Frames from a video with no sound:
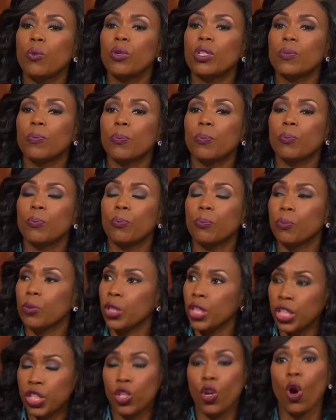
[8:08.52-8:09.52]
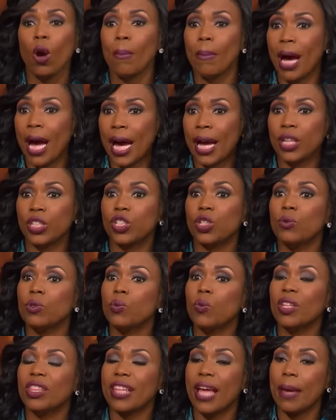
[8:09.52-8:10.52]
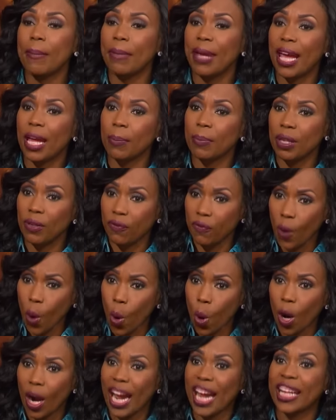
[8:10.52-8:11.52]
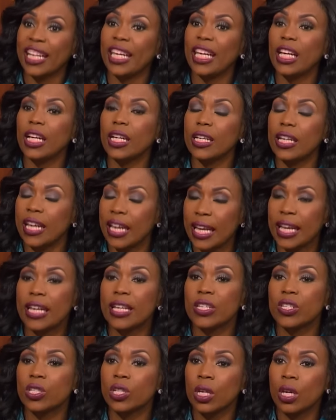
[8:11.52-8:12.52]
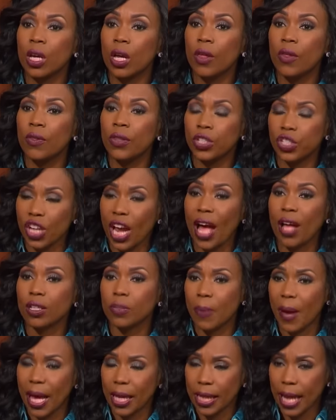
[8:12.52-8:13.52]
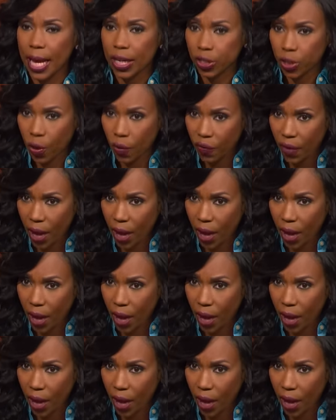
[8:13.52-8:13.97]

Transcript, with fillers: was, in your mind, she was with that man before, and he is the child's biological